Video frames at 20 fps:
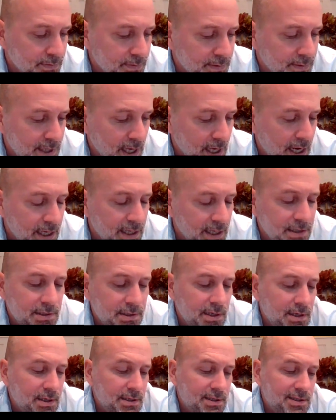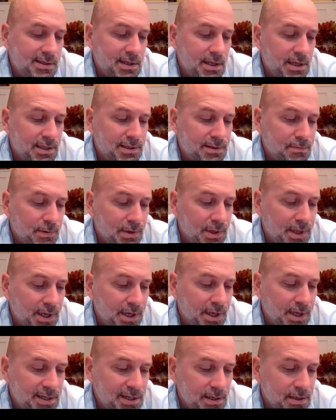science and its
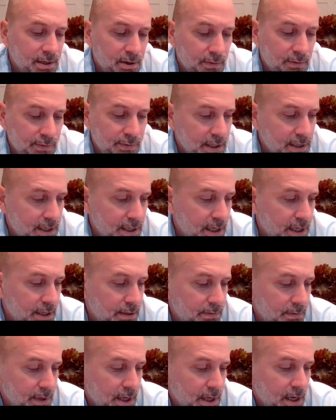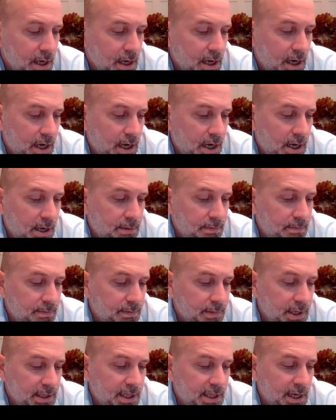relation to COVID-19.
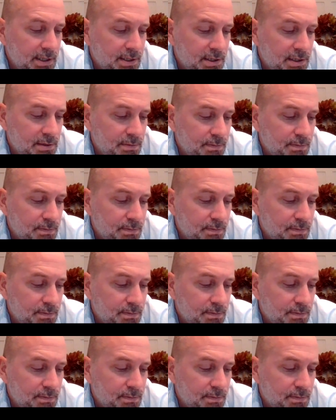And thanks,